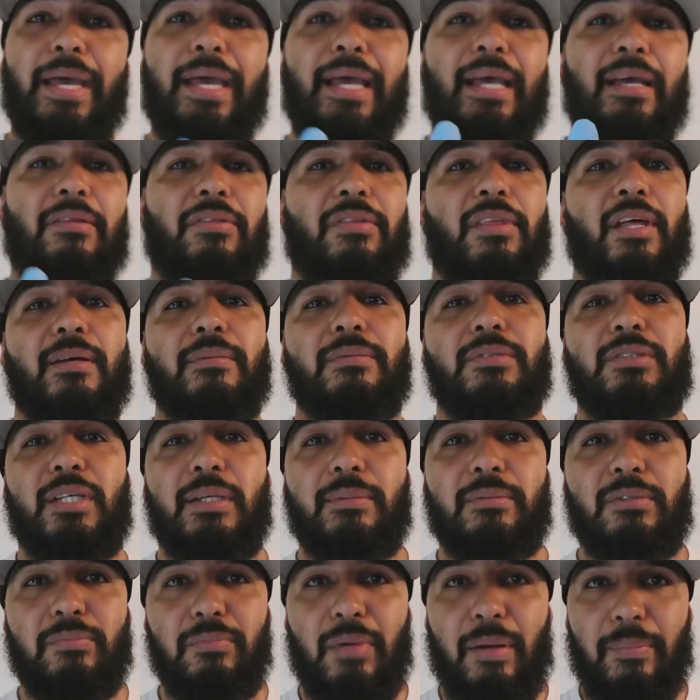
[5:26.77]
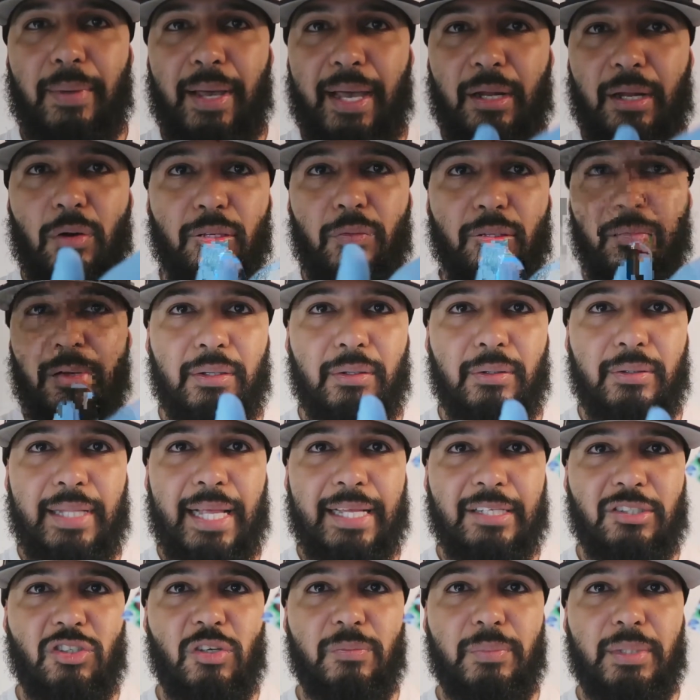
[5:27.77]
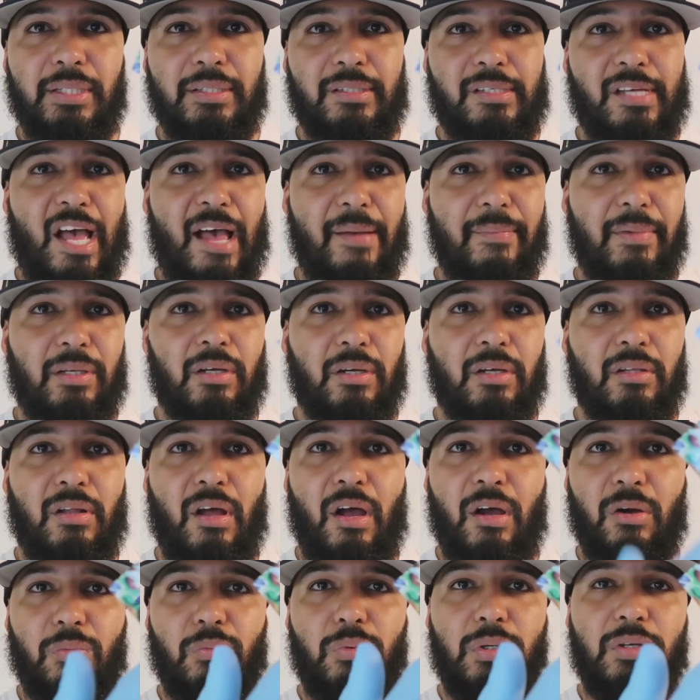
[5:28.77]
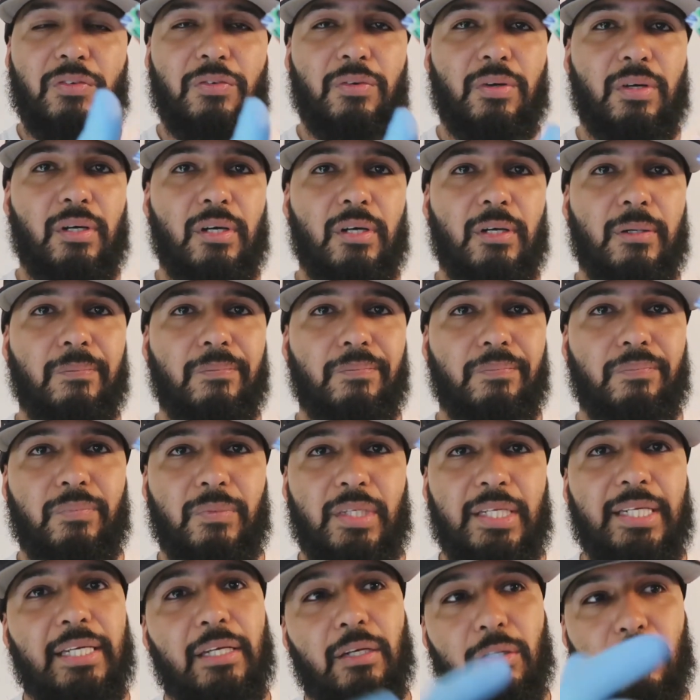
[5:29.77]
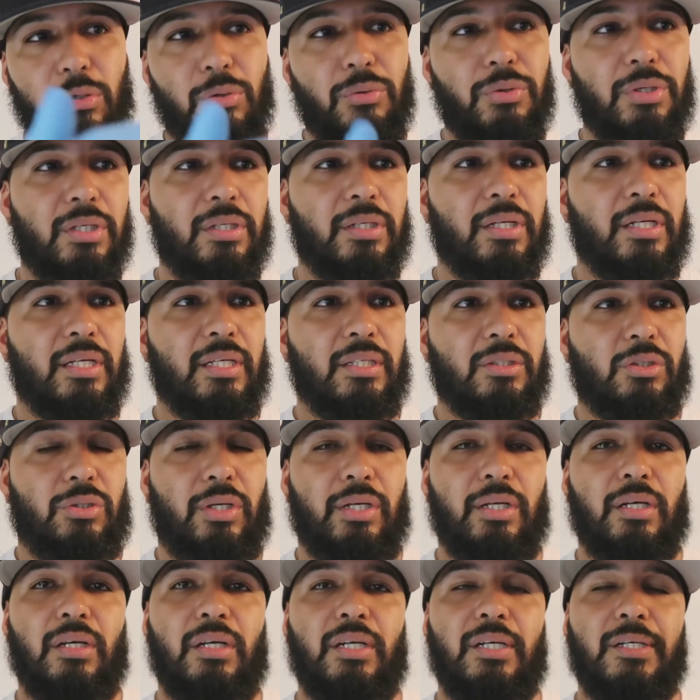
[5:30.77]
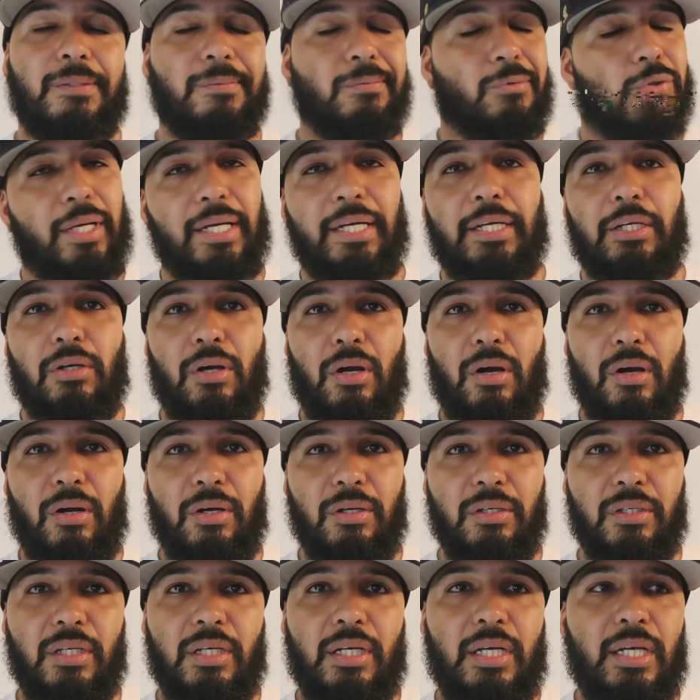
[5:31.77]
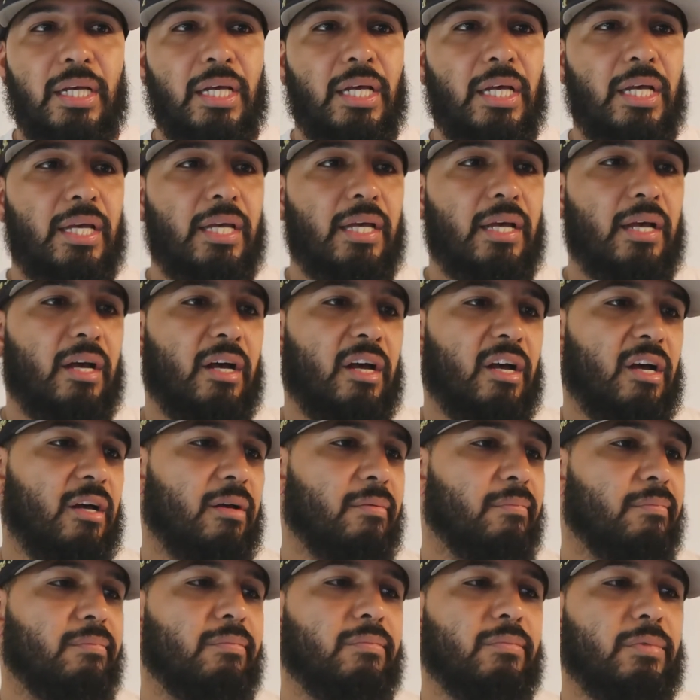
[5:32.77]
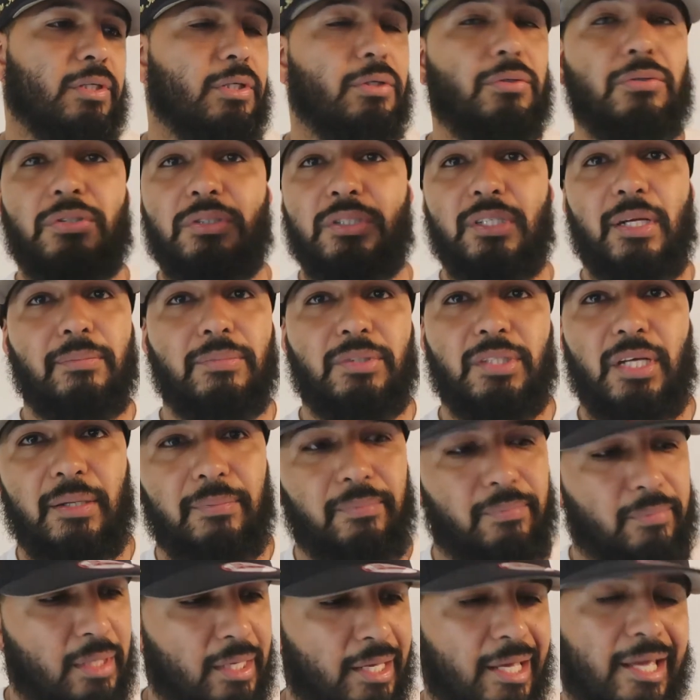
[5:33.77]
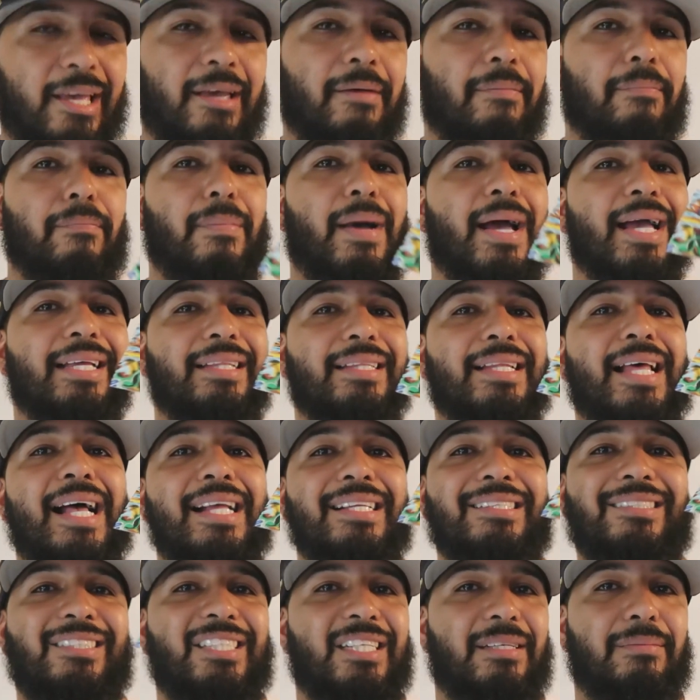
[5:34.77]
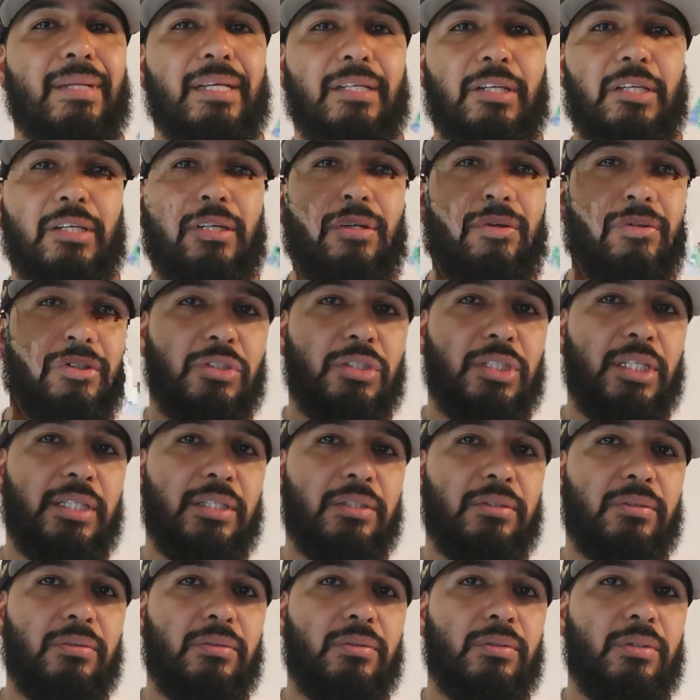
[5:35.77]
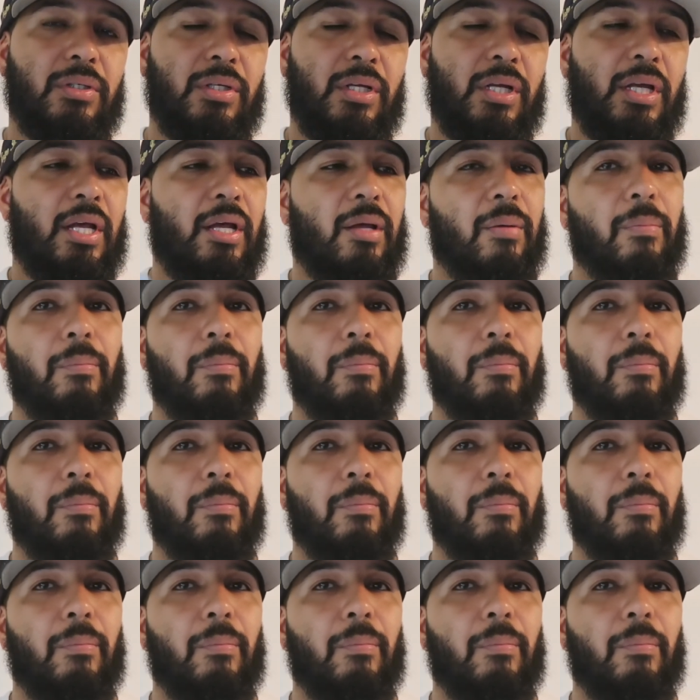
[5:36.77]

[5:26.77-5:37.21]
big thumbs up to my man over here that sold me this comic, along with he included a trading card. Huge thumbs up. It might not seem like a huge deal,